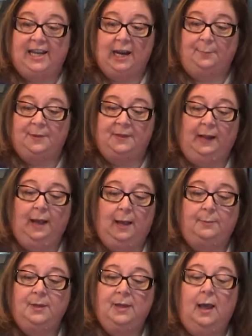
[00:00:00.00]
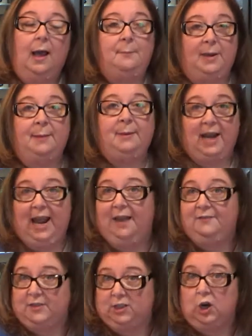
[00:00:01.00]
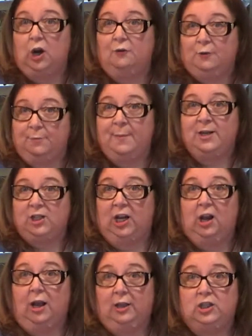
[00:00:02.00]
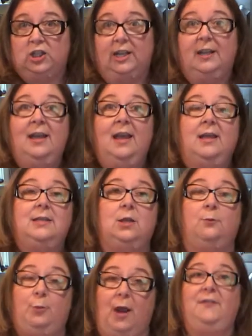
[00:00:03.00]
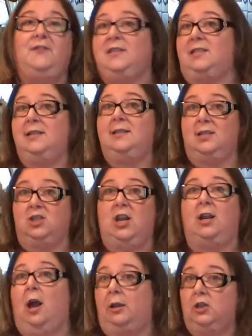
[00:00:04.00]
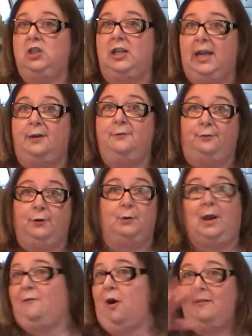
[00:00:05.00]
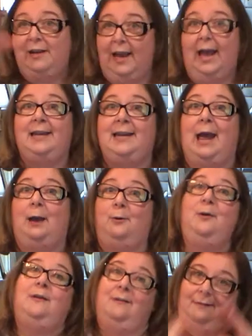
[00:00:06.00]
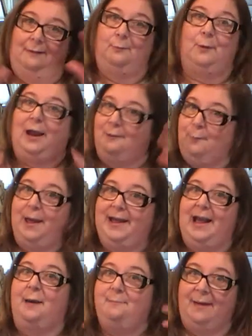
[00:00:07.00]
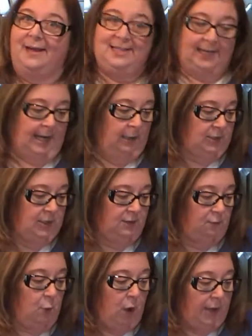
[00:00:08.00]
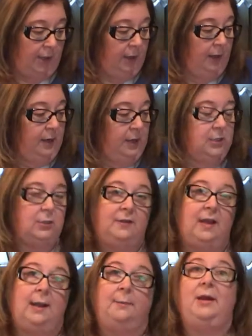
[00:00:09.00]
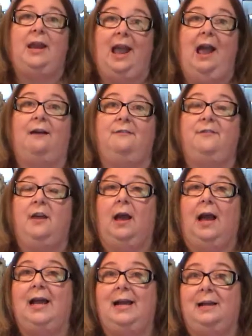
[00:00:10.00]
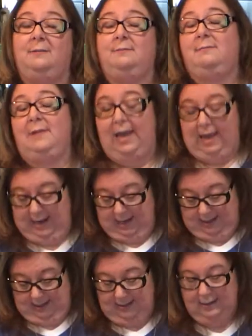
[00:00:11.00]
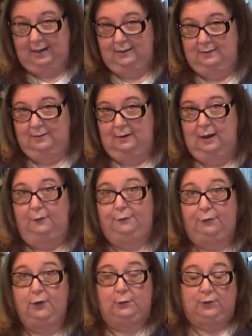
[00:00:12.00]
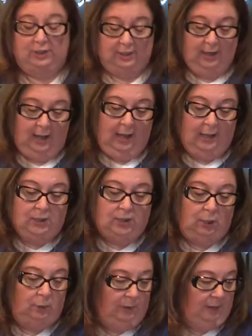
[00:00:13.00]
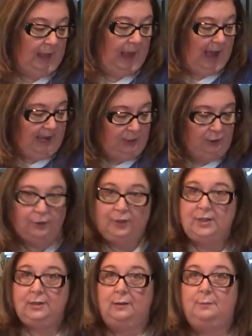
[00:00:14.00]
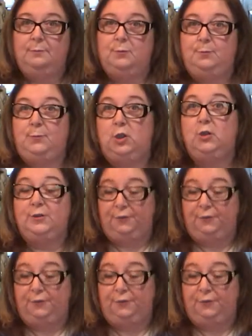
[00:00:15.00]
it up in the cup. But I'm going to start off with my Shakeology. So breakfast is the Shakeology and fruit. I've already had now, when I wake up, my 10 ounces of water. So then I'm going to have a fruit. So I could choose a